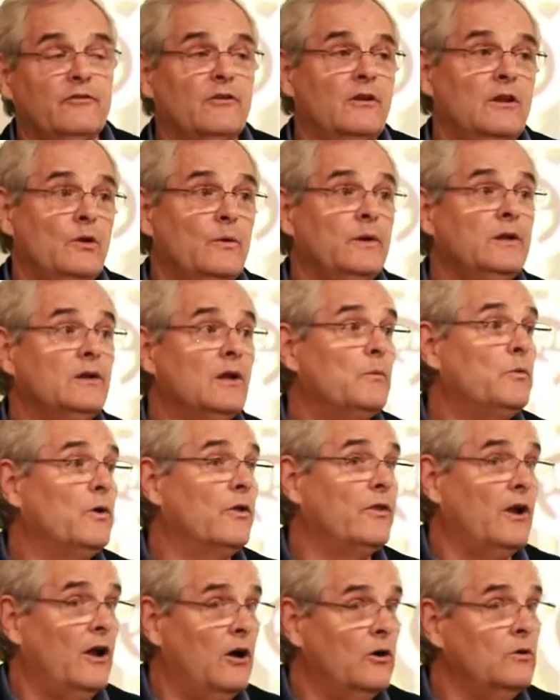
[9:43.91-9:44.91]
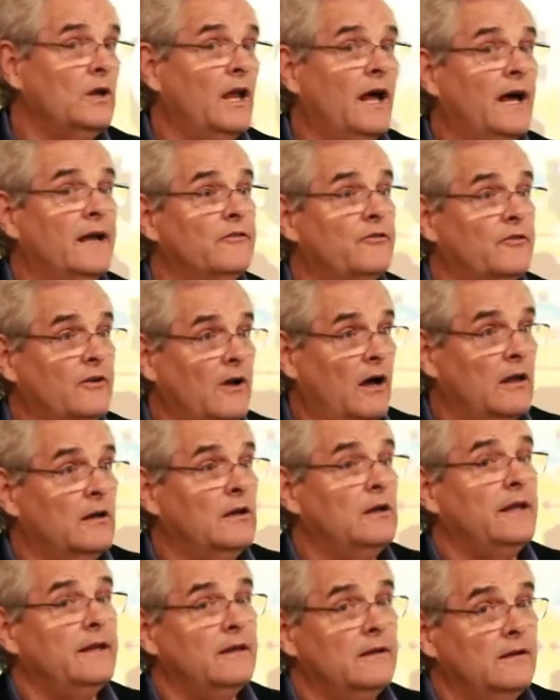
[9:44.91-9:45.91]
So you end up with an online
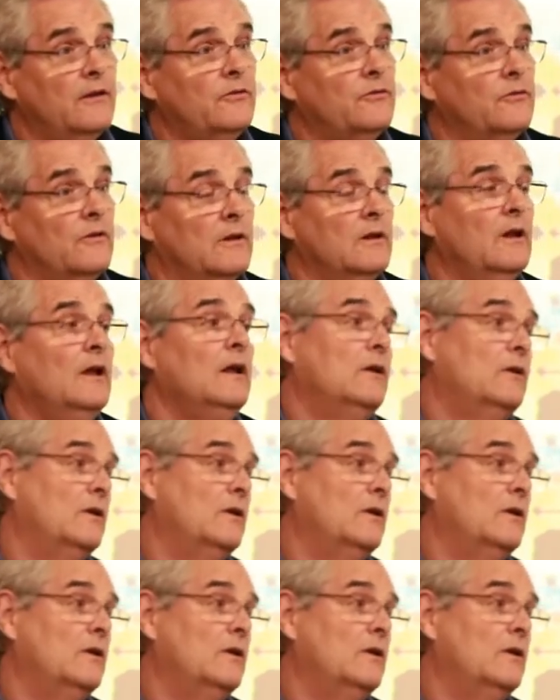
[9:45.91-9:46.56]
scholarly edition.